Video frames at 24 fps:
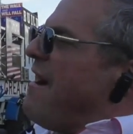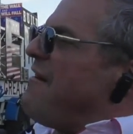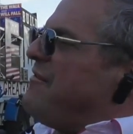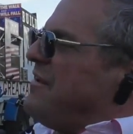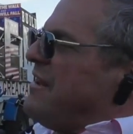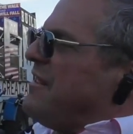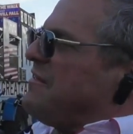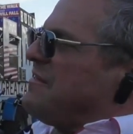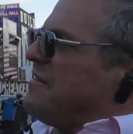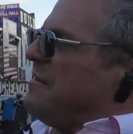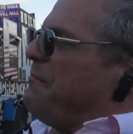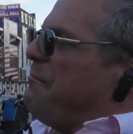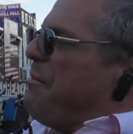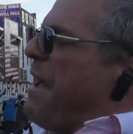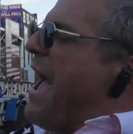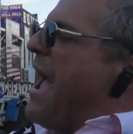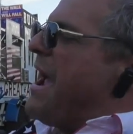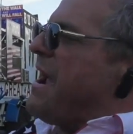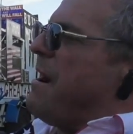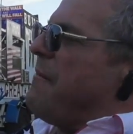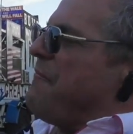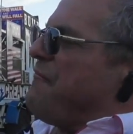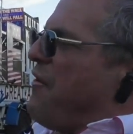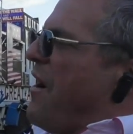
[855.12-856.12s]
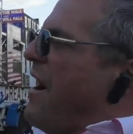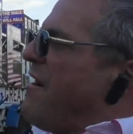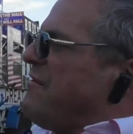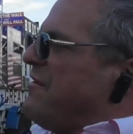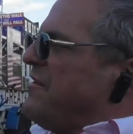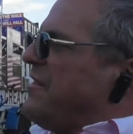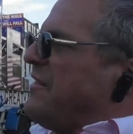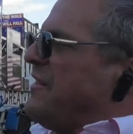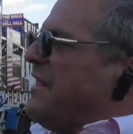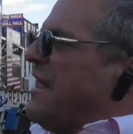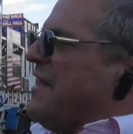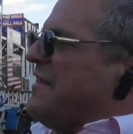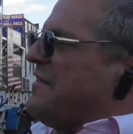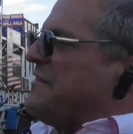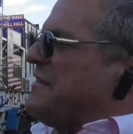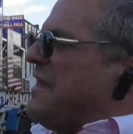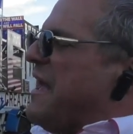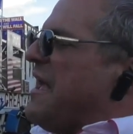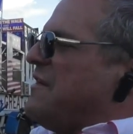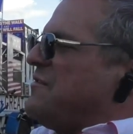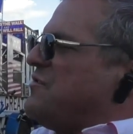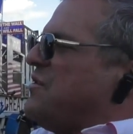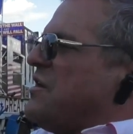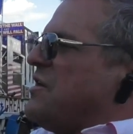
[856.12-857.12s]
evidence and backup for everything that I
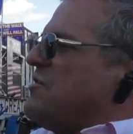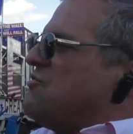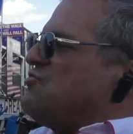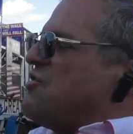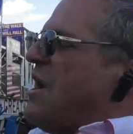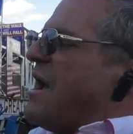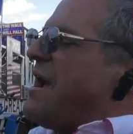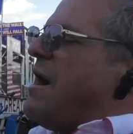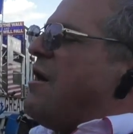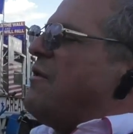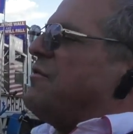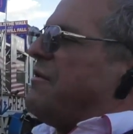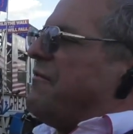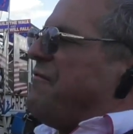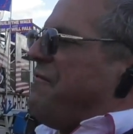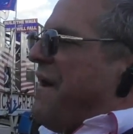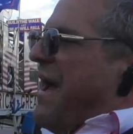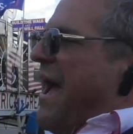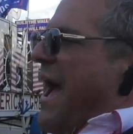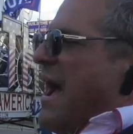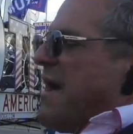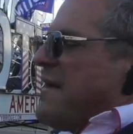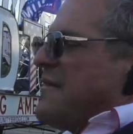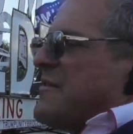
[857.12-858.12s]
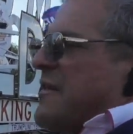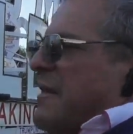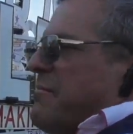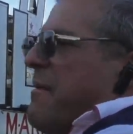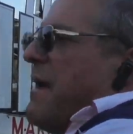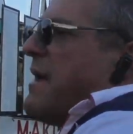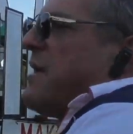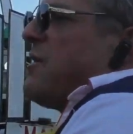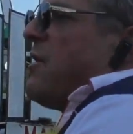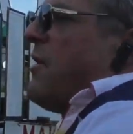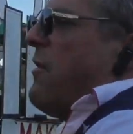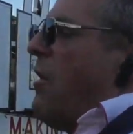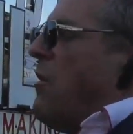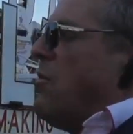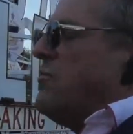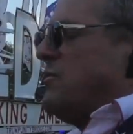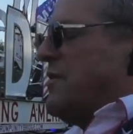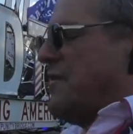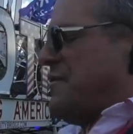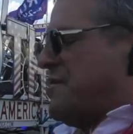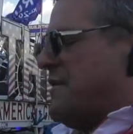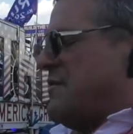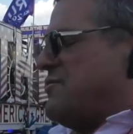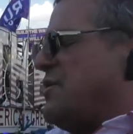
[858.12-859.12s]
say, so you can check out the facts and make your own
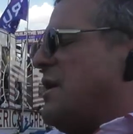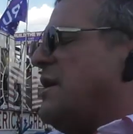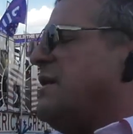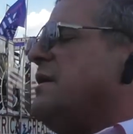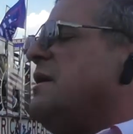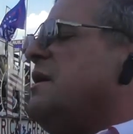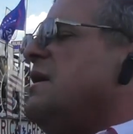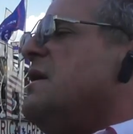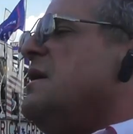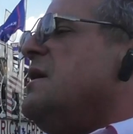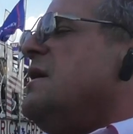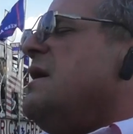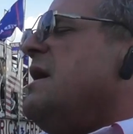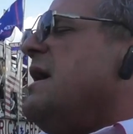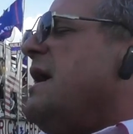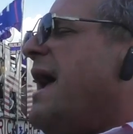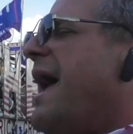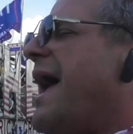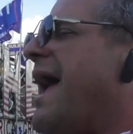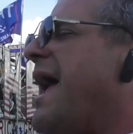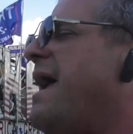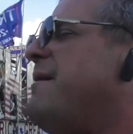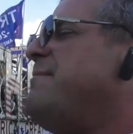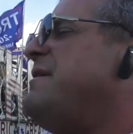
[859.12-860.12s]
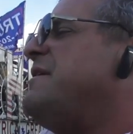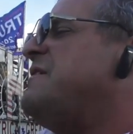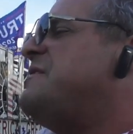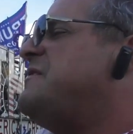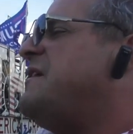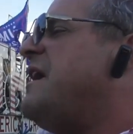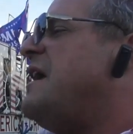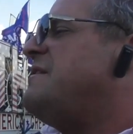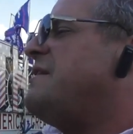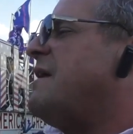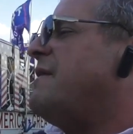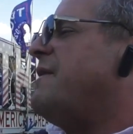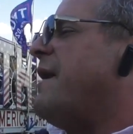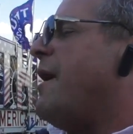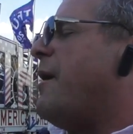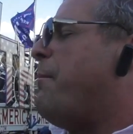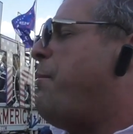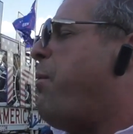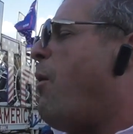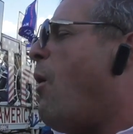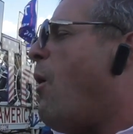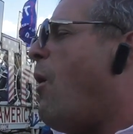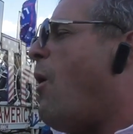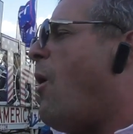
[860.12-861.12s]
decision. ABC did their
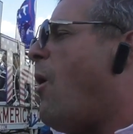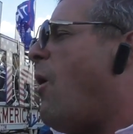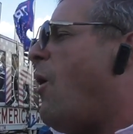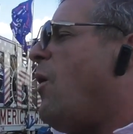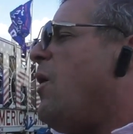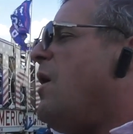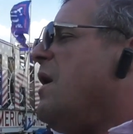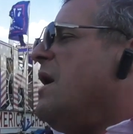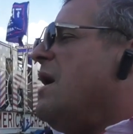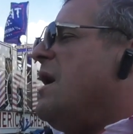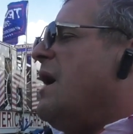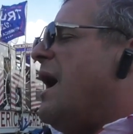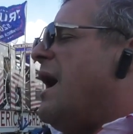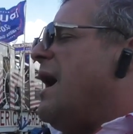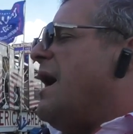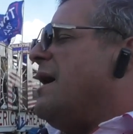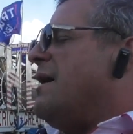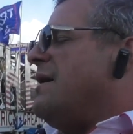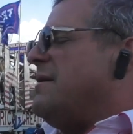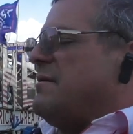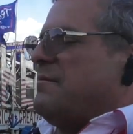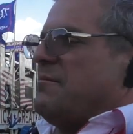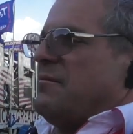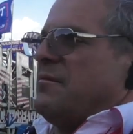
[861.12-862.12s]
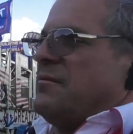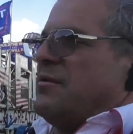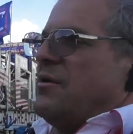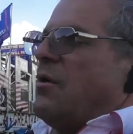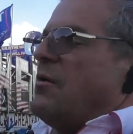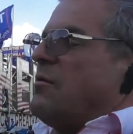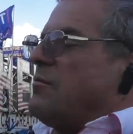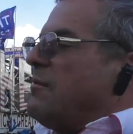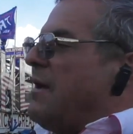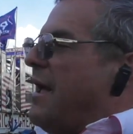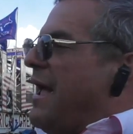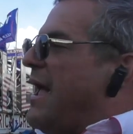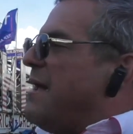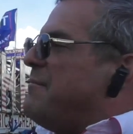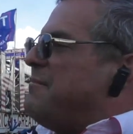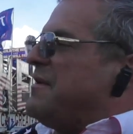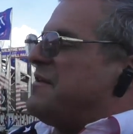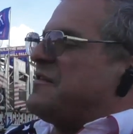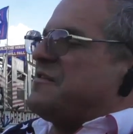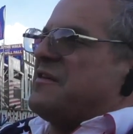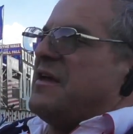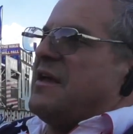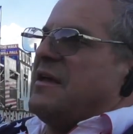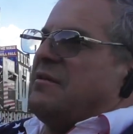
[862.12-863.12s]
poll, you know,
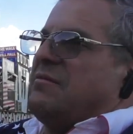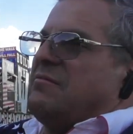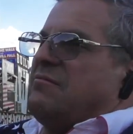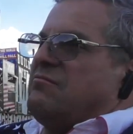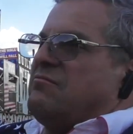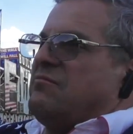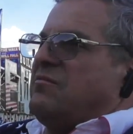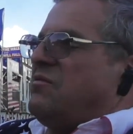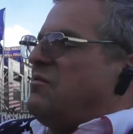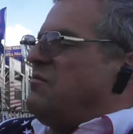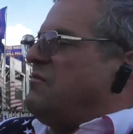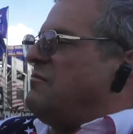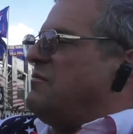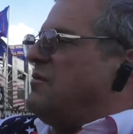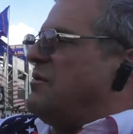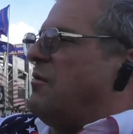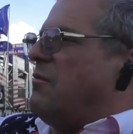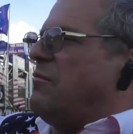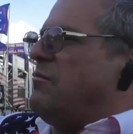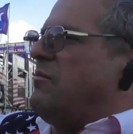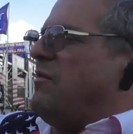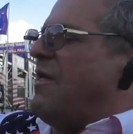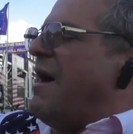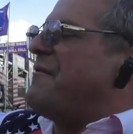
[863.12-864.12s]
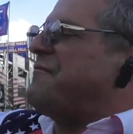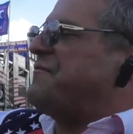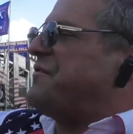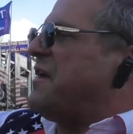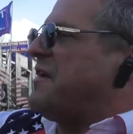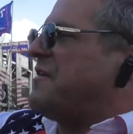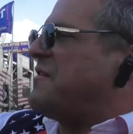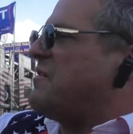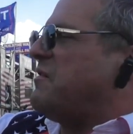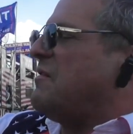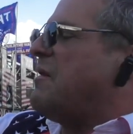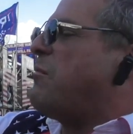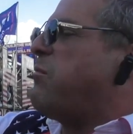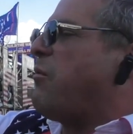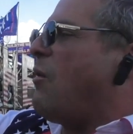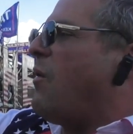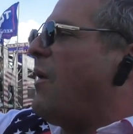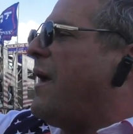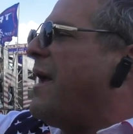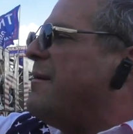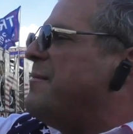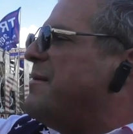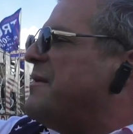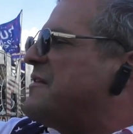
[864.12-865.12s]
ABC, you know, leftist, liberal
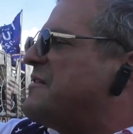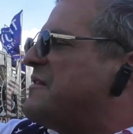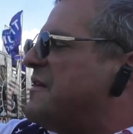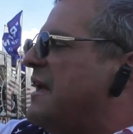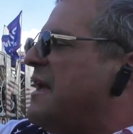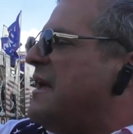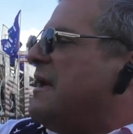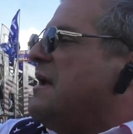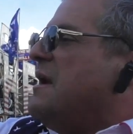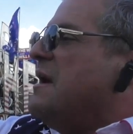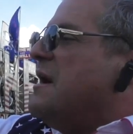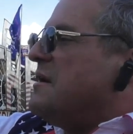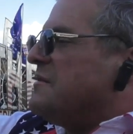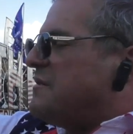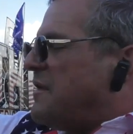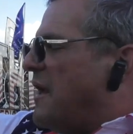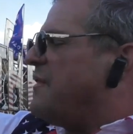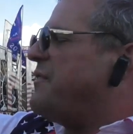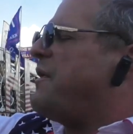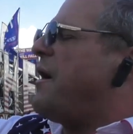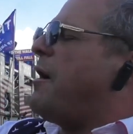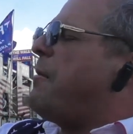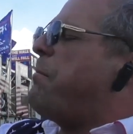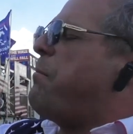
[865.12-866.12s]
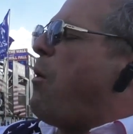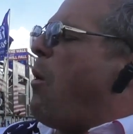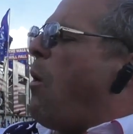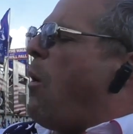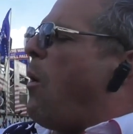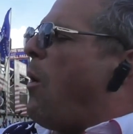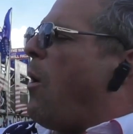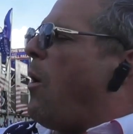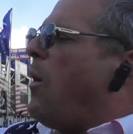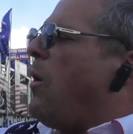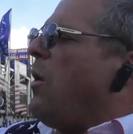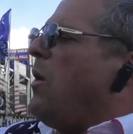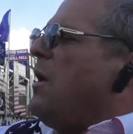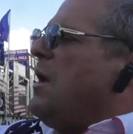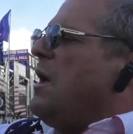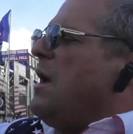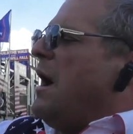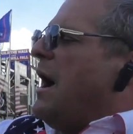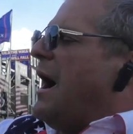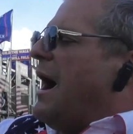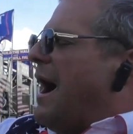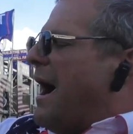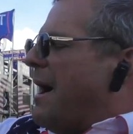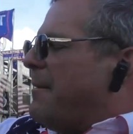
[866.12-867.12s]
ABC, did their poll
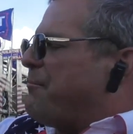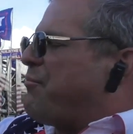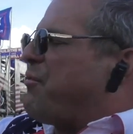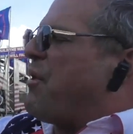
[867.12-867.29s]
on